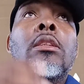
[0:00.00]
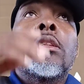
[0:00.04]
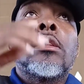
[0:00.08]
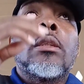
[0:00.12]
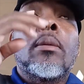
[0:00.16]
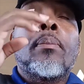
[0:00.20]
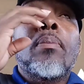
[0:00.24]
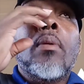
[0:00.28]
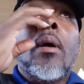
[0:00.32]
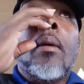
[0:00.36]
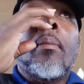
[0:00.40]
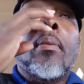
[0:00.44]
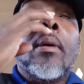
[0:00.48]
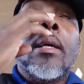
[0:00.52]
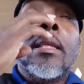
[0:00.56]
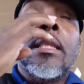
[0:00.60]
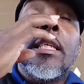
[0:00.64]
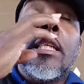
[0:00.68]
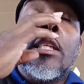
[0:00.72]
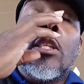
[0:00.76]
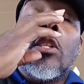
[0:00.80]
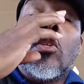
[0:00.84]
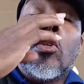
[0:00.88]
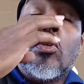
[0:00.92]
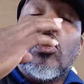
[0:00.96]
the
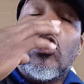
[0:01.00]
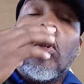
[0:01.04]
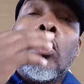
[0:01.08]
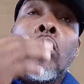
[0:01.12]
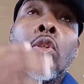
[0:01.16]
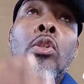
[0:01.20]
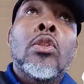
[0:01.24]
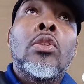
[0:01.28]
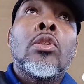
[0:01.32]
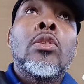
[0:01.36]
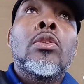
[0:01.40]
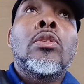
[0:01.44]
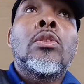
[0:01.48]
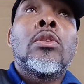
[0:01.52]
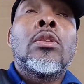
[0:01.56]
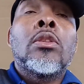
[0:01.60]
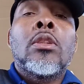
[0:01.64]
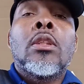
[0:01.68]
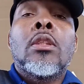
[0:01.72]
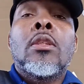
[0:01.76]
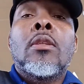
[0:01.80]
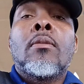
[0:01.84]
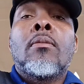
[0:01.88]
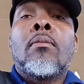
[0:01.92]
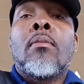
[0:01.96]
property to
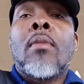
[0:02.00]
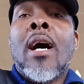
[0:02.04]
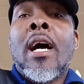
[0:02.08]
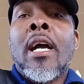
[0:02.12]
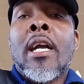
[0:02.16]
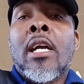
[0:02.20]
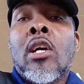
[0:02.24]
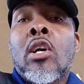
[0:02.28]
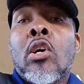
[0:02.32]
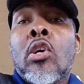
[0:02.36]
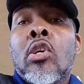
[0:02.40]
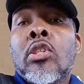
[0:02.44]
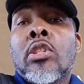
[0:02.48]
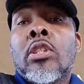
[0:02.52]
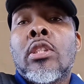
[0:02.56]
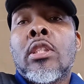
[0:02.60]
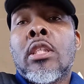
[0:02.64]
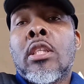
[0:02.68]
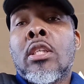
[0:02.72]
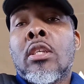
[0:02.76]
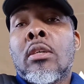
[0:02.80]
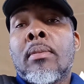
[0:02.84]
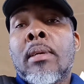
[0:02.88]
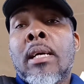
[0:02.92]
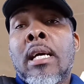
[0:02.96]
my cousin,
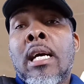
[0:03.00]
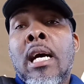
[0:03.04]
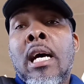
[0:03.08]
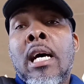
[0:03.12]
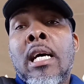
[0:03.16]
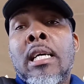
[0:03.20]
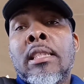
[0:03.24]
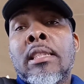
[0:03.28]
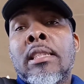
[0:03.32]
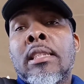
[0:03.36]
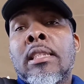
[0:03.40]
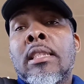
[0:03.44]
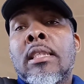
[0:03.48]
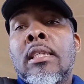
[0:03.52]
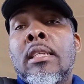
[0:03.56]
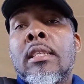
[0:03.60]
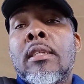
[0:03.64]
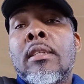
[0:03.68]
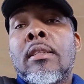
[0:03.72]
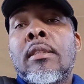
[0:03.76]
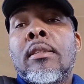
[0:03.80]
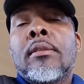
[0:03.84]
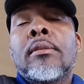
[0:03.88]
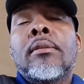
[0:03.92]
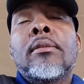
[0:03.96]
you know, because
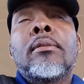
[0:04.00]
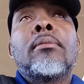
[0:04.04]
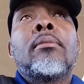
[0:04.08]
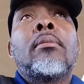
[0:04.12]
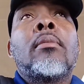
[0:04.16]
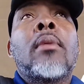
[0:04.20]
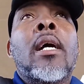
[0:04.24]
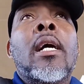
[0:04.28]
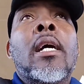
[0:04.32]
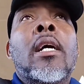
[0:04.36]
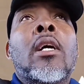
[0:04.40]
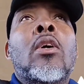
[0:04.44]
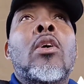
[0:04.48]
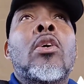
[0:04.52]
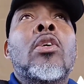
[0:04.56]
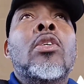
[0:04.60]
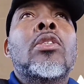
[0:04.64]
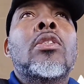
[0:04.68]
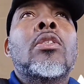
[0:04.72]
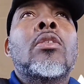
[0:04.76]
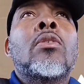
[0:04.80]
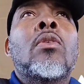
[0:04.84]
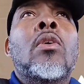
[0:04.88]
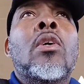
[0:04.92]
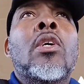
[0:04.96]
my
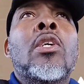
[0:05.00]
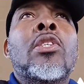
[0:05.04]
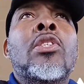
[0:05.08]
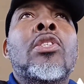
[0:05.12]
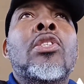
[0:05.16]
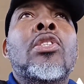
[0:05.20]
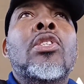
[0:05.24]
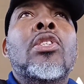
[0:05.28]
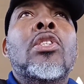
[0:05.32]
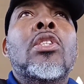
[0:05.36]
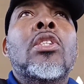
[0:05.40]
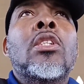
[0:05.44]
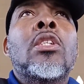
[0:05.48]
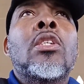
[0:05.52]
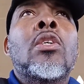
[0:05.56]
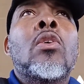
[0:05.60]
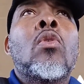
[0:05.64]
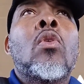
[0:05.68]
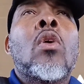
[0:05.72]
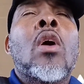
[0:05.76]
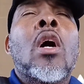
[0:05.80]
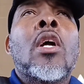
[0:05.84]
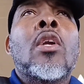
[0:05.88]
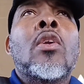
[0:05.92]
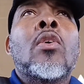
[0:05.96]
cousin was the
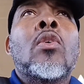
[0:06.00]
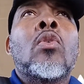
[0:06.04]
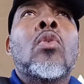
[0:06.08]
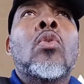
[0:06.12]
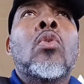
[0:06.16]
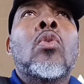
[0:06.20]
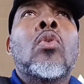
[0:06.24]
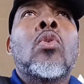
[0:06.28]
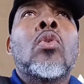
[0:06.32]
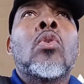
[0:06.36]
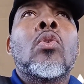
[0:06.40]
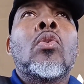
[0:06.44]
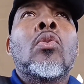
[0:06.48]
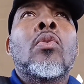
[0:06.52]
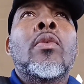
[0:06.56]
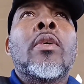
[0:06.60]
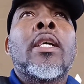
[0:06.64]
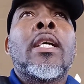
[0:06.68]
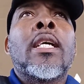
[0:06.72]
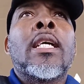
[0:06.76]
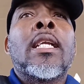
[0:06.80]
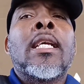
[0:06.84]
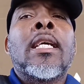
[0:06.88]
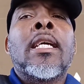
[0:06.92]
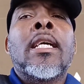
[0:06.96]
one who
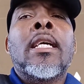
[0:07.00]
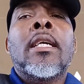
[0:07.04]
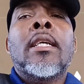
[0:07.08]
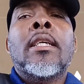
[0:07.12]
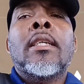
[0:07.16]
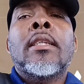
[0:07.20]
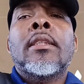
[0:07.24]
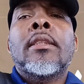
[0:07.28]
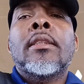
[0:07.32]
really